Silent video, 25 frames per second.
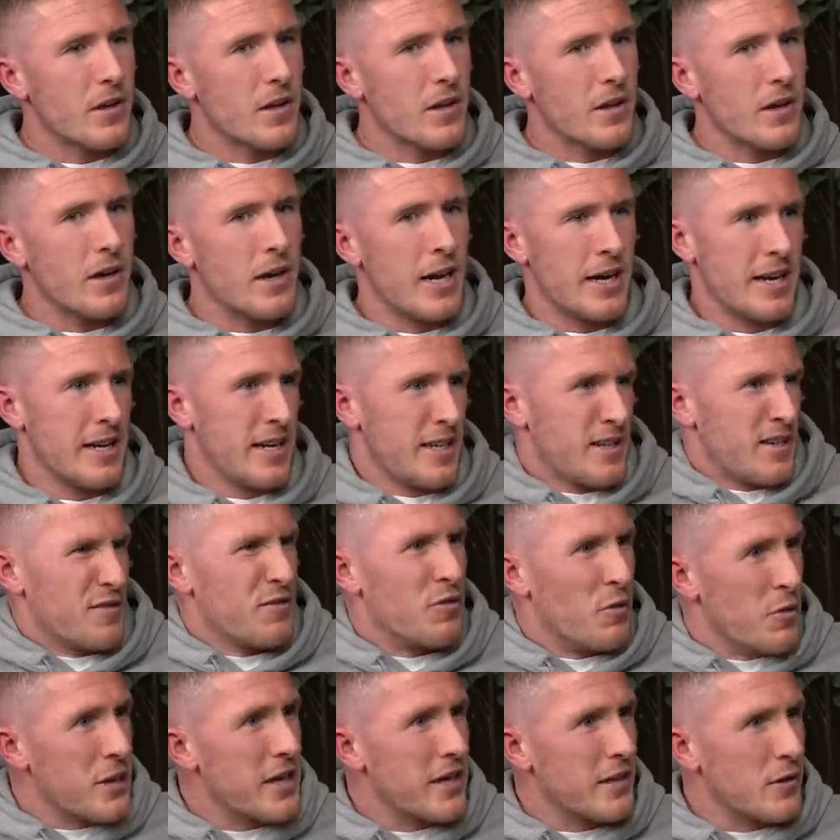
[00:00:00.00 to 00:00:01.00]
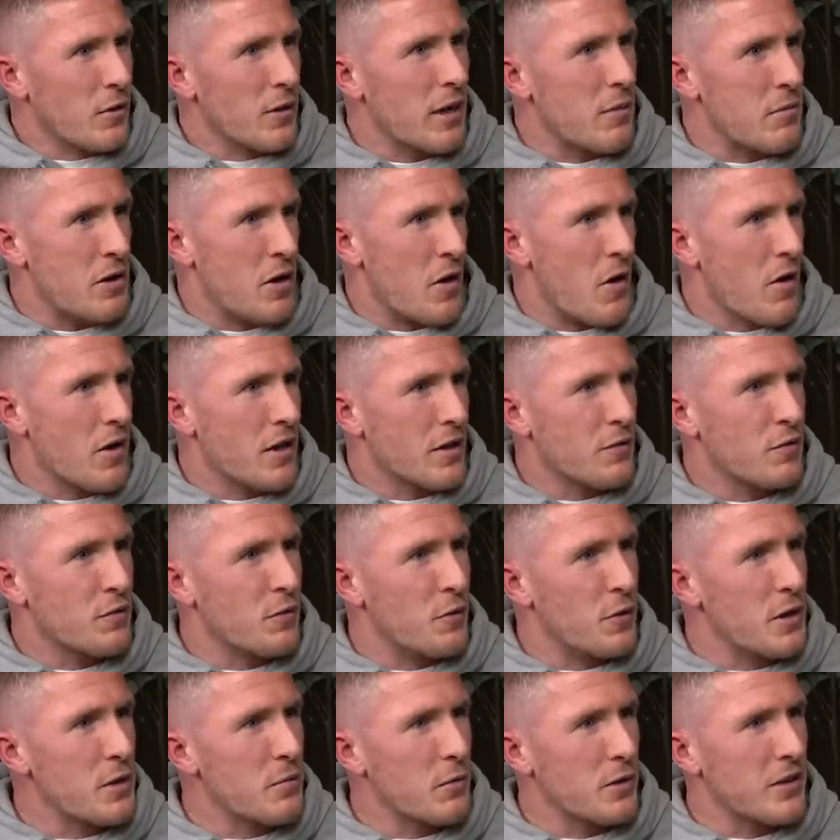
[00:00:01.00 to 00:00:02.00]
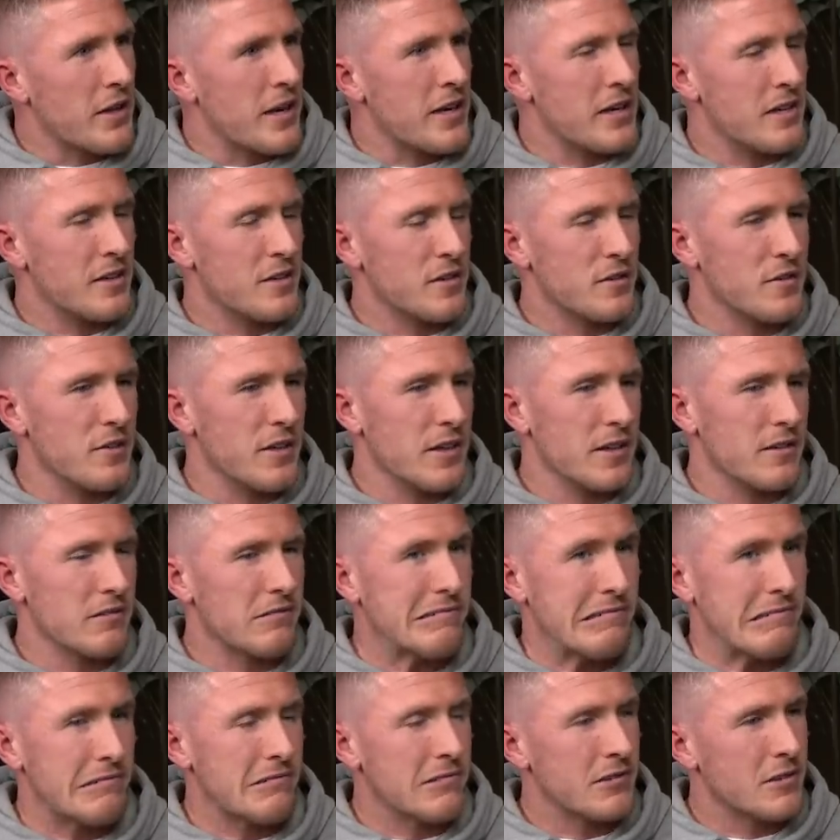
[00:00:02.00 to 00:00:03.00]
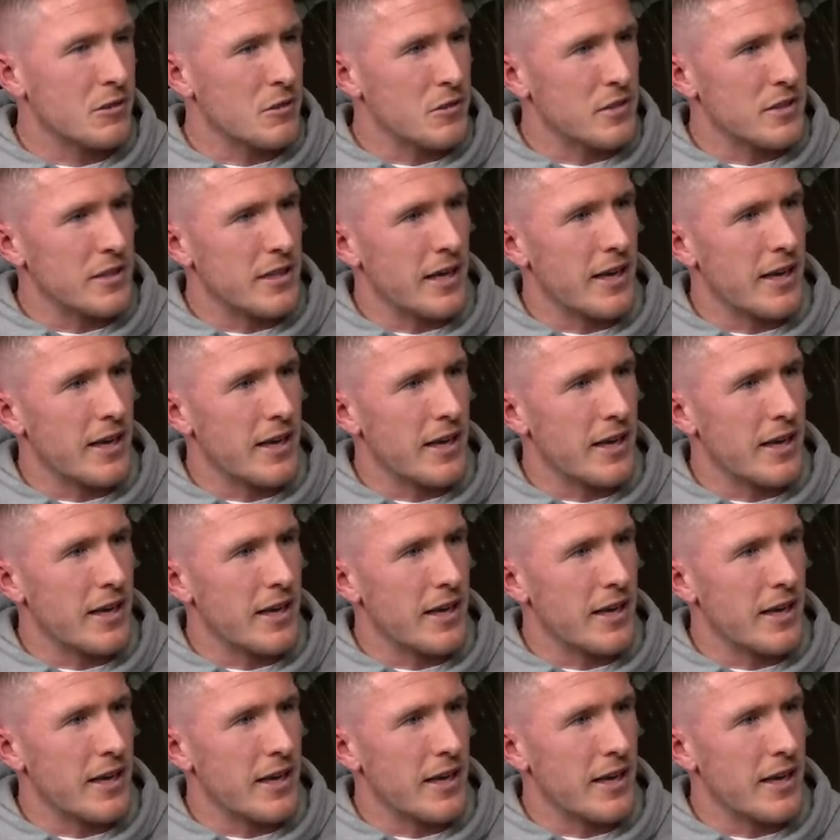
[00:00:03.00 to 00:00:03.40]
And it's funny, don't get me wrong, it's funny, but then you just think, go to day,